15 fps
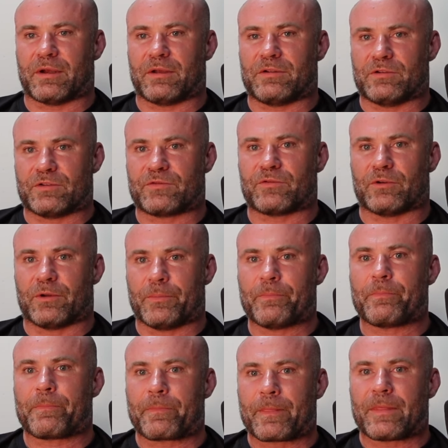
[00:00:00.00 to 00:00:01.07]
useful
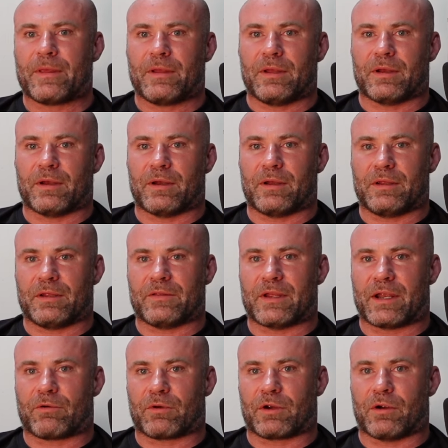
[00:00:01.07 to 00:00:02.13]
in
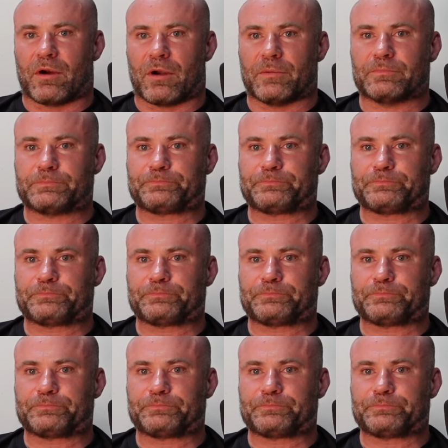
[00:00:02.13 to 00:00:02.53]
that regard.